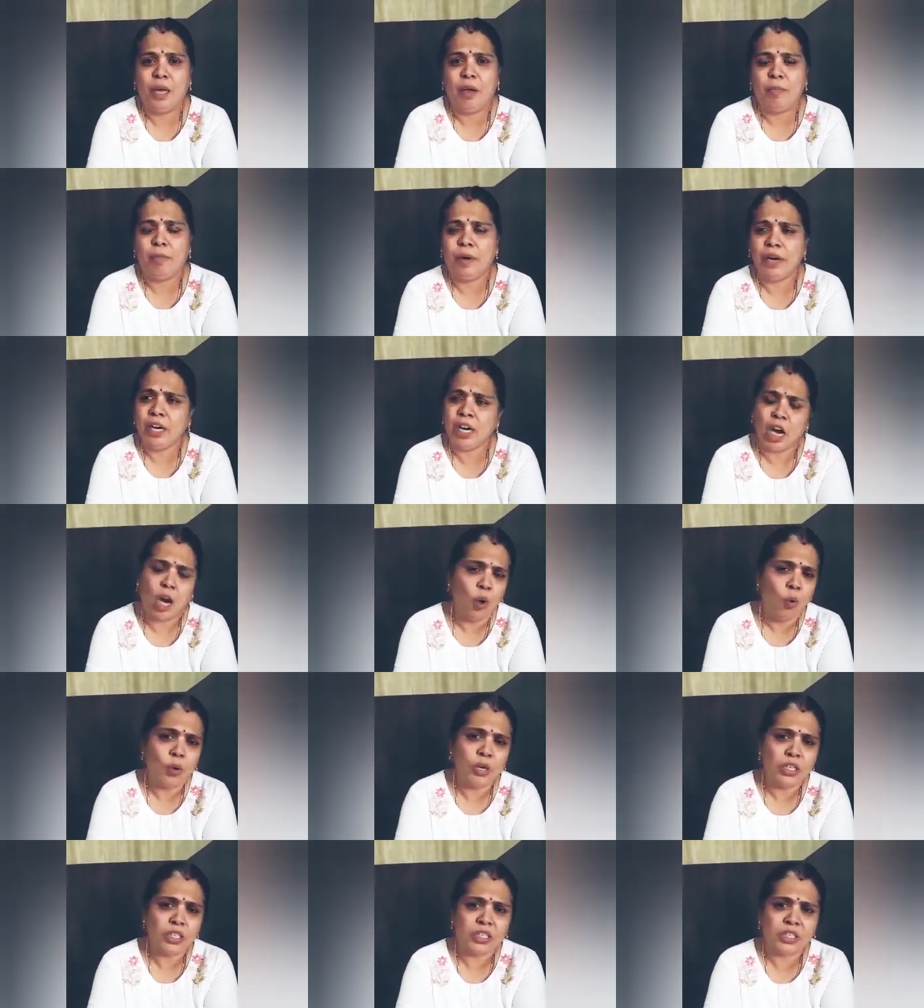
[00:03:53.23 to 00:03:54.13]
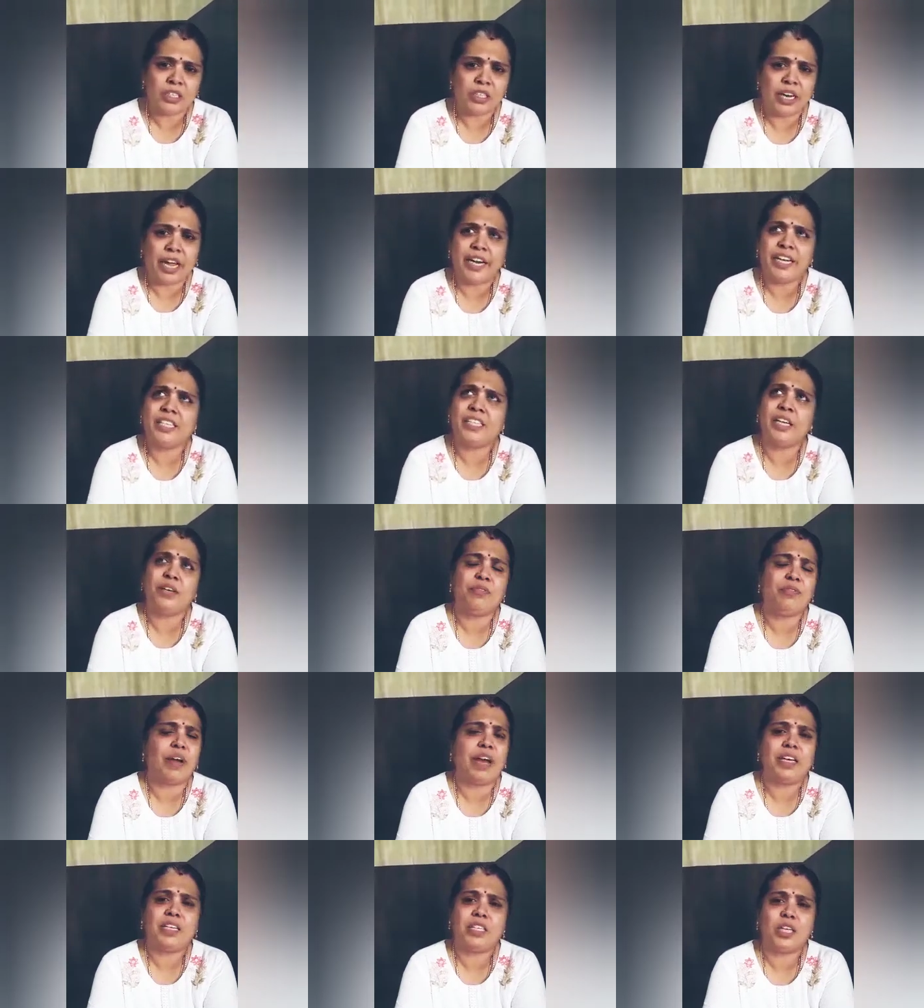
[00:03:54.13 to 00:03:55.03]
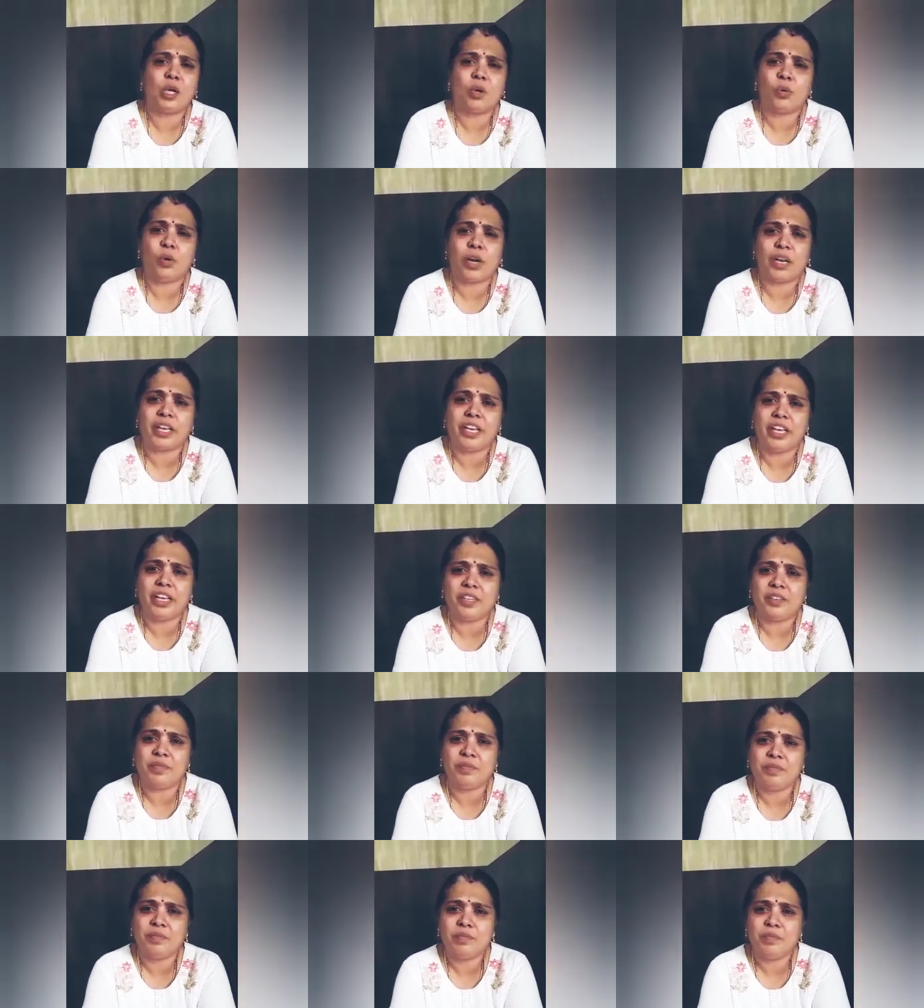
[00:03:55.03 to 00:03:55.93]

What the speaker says: But how its lights and fans are working?